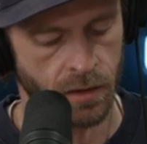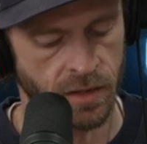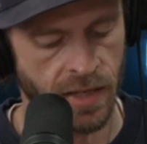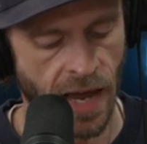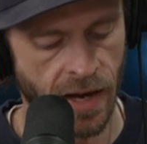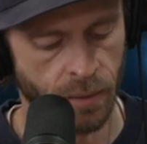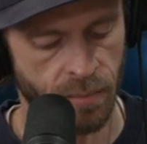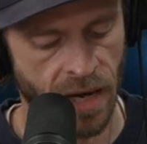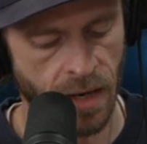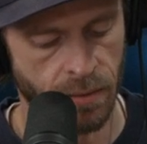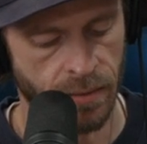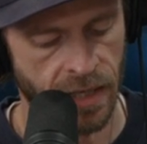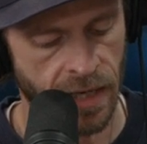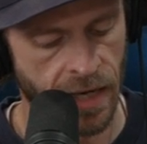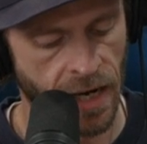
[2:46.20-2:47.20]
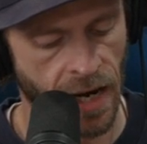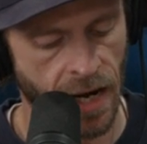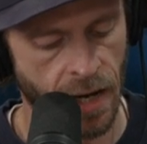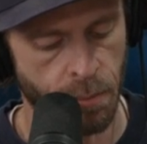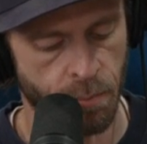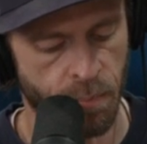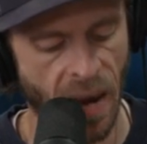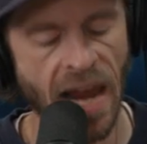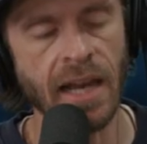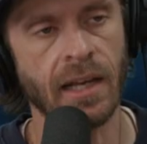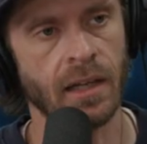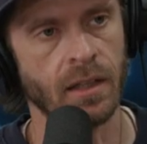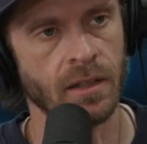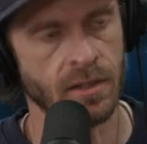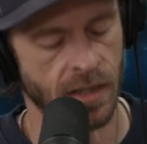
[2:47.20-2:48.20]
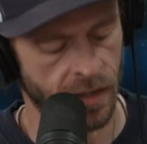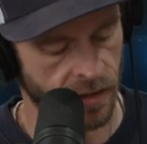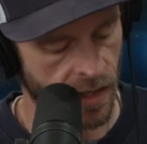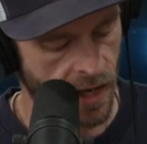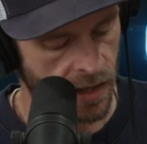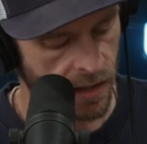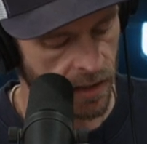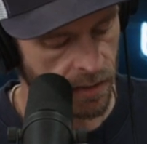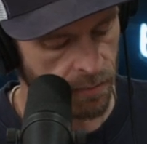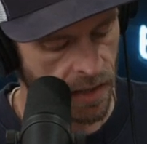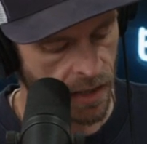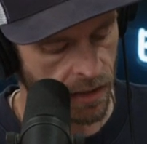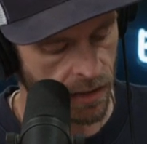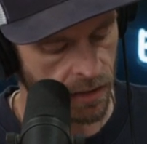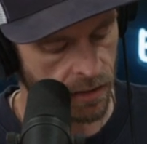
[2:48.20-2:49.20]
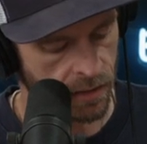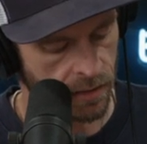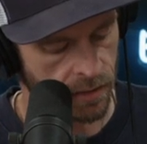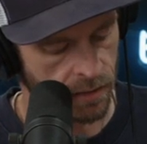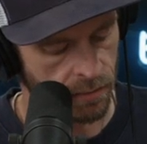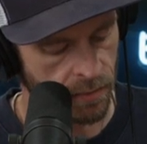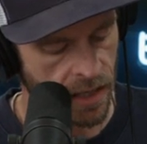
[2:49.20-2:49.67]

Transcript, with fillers: Zach Bateman, a.k.a. Bacon, sent that in, man. Bacon.